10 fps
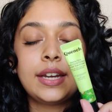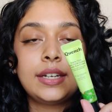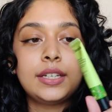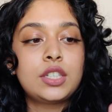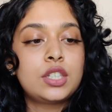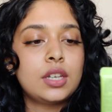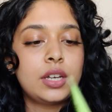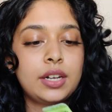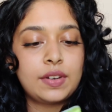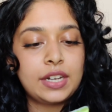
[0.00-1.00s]
and
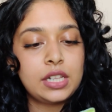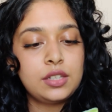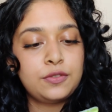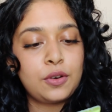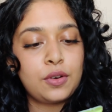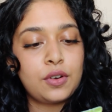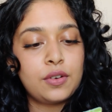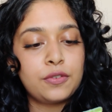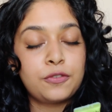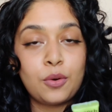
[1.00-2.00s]
it retails for
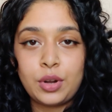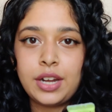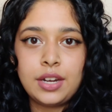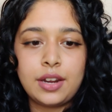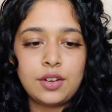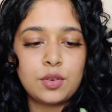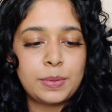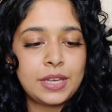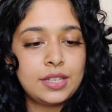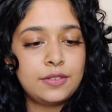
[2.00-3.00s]
499
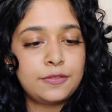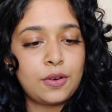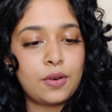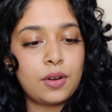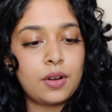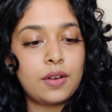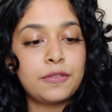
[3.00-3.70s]
rupees for